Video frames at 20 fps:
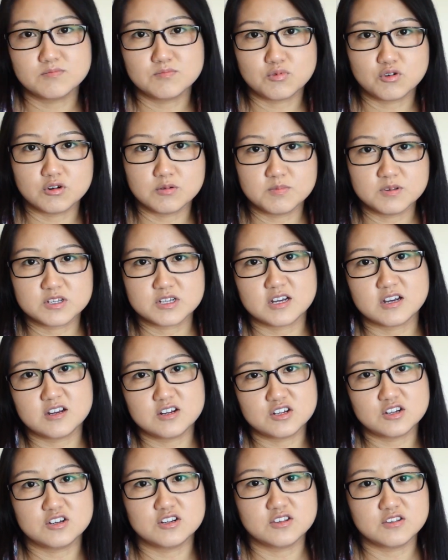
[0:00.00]
portable
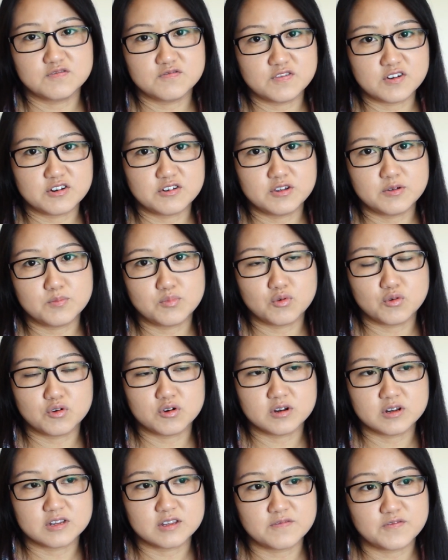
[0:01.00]
charger is very important.